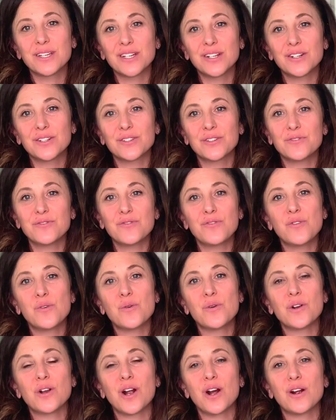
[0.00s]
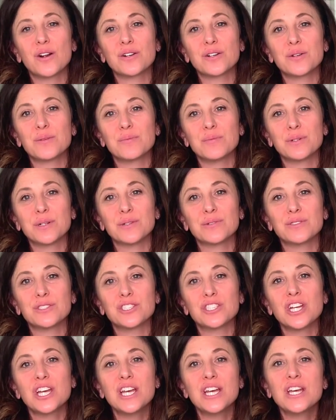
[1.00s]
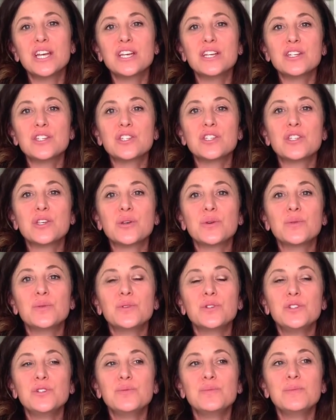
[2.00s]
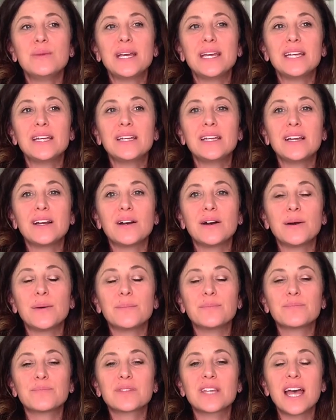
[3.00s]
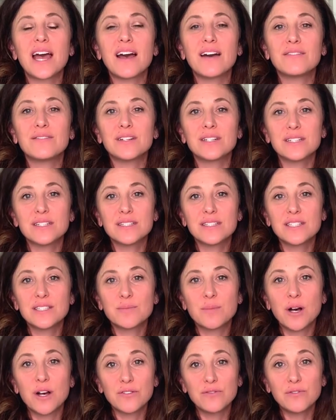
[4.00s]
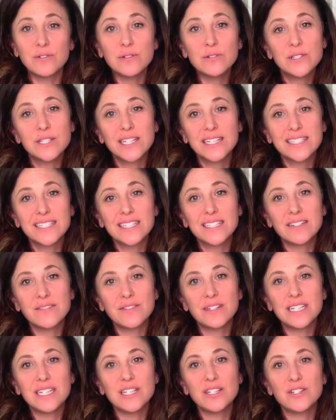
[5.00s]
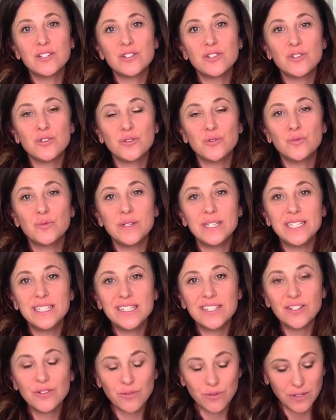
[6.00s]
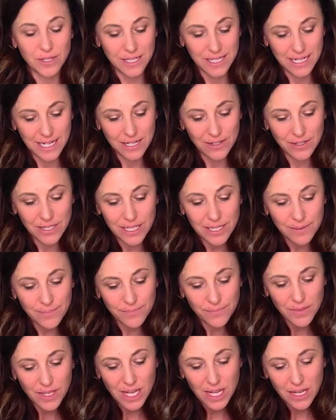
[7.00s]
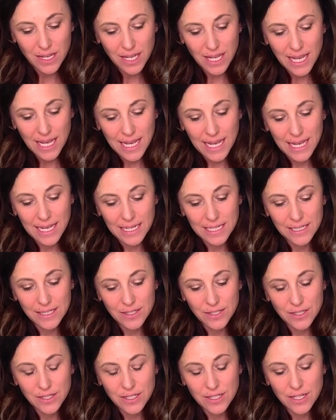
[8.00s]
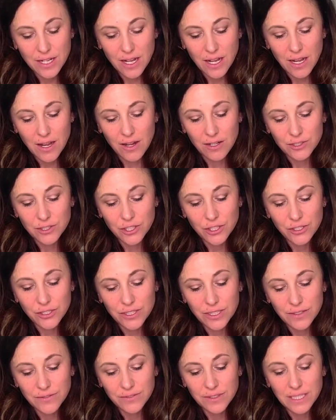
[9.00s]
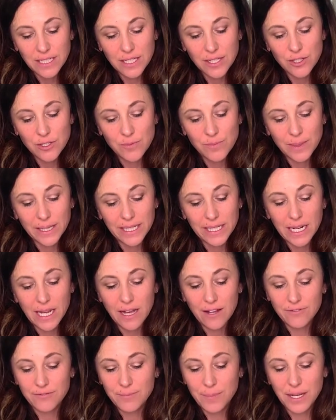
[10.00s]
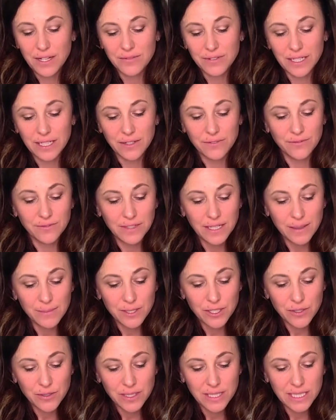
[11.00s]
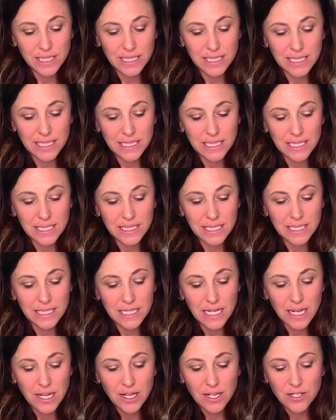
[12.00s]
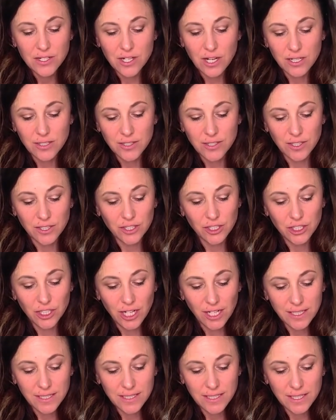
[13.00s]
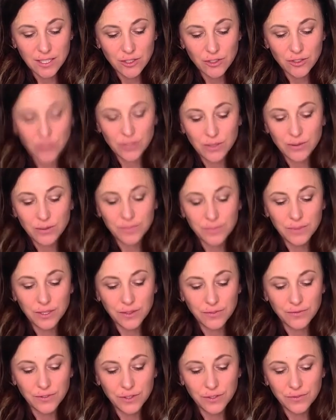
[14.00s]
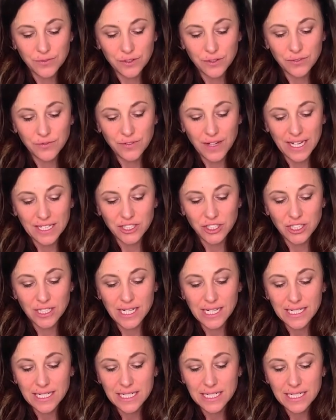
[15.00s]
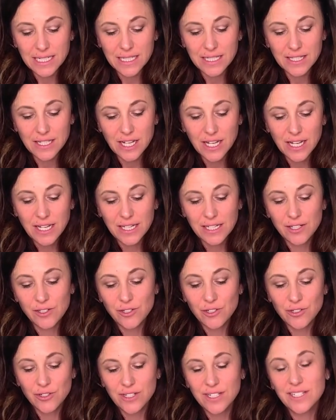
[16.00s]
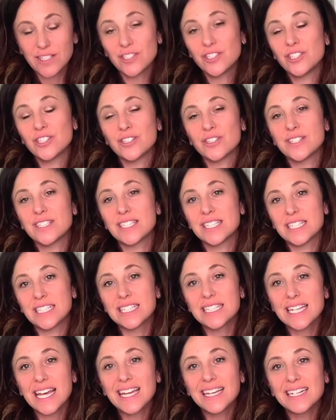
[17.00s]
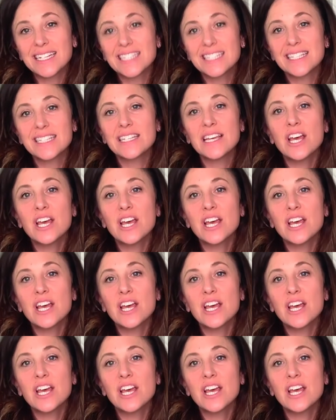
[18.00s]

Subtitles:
called the 4R approach. So you may have a small food sensitivity to wheat or dairy, and alternatively, you might have pelvic inflammatory disease, toxic shock syndrome, vulvovaginitis, interstitial cystitis.